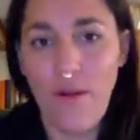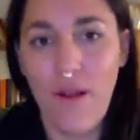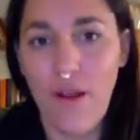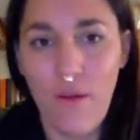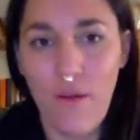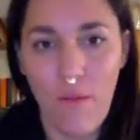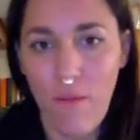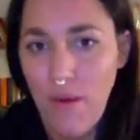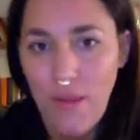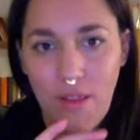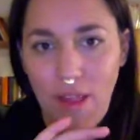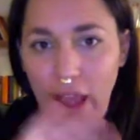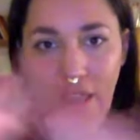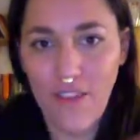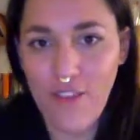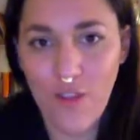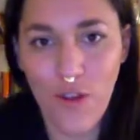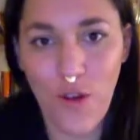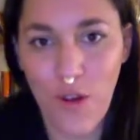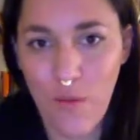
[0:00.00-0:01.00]
the
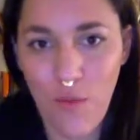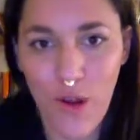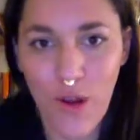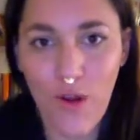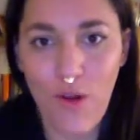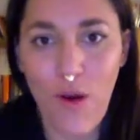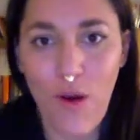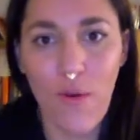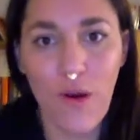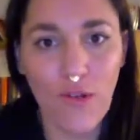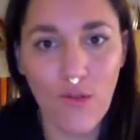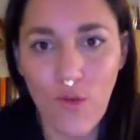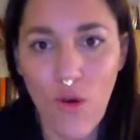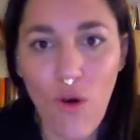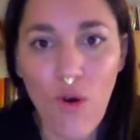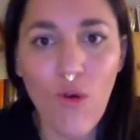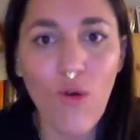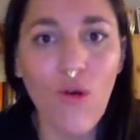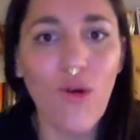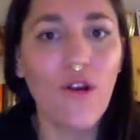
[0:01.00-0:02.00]
history we know about Congo
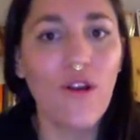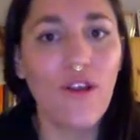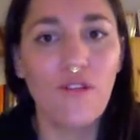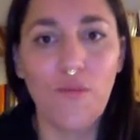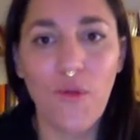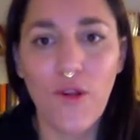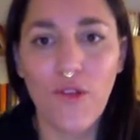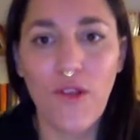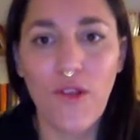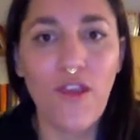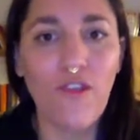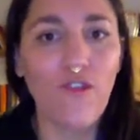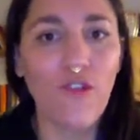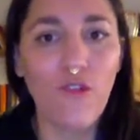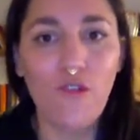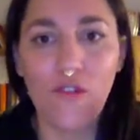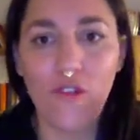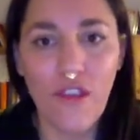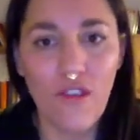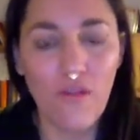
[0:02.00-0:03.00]
and exploitation,
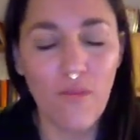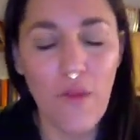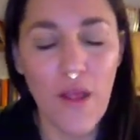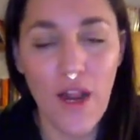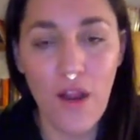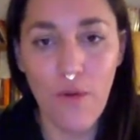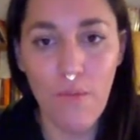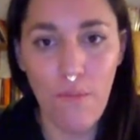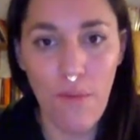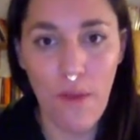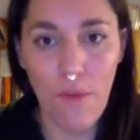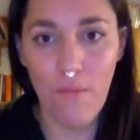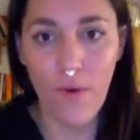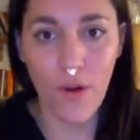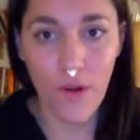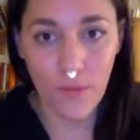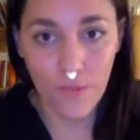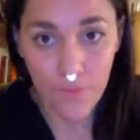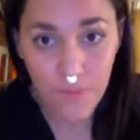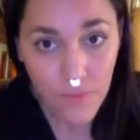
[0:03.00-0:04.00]
6 million people
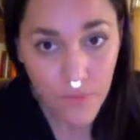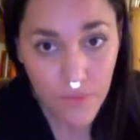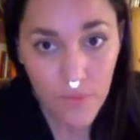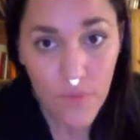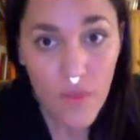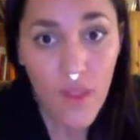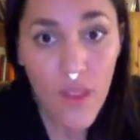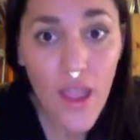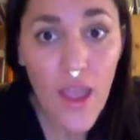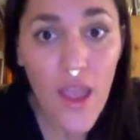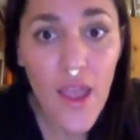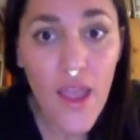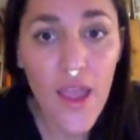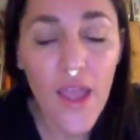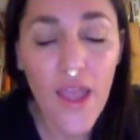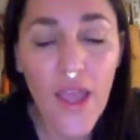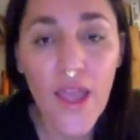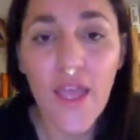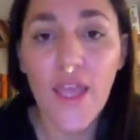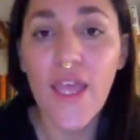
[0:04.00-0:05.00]

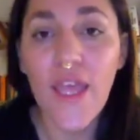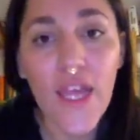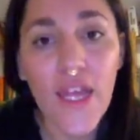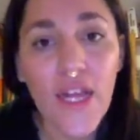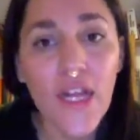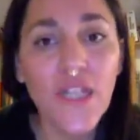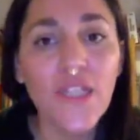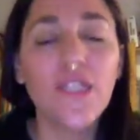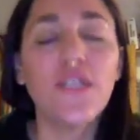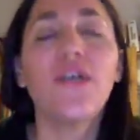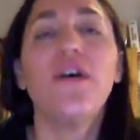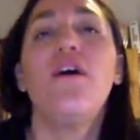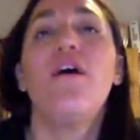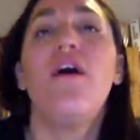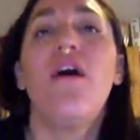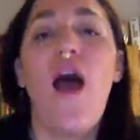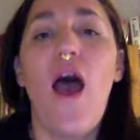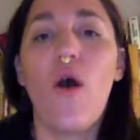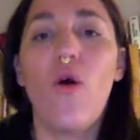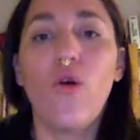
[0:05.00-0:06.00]
killed, a
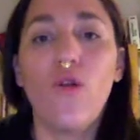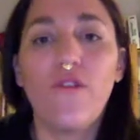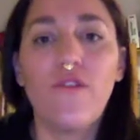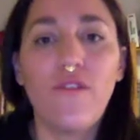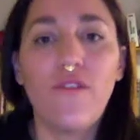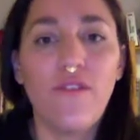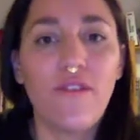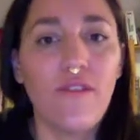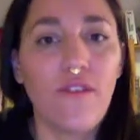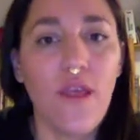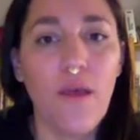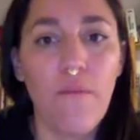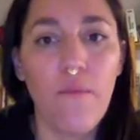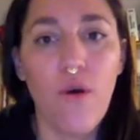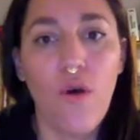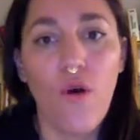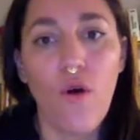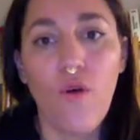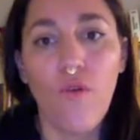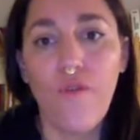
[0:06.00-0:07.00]
whole system
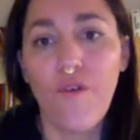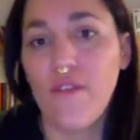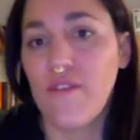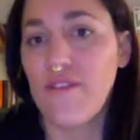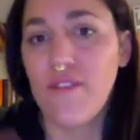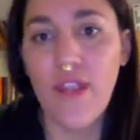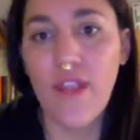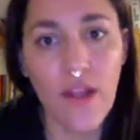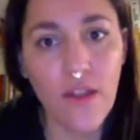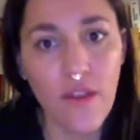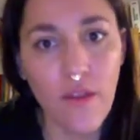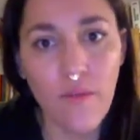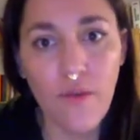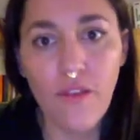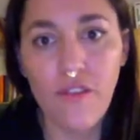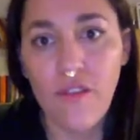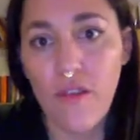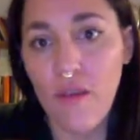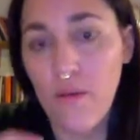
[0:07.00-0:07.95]
of extractivism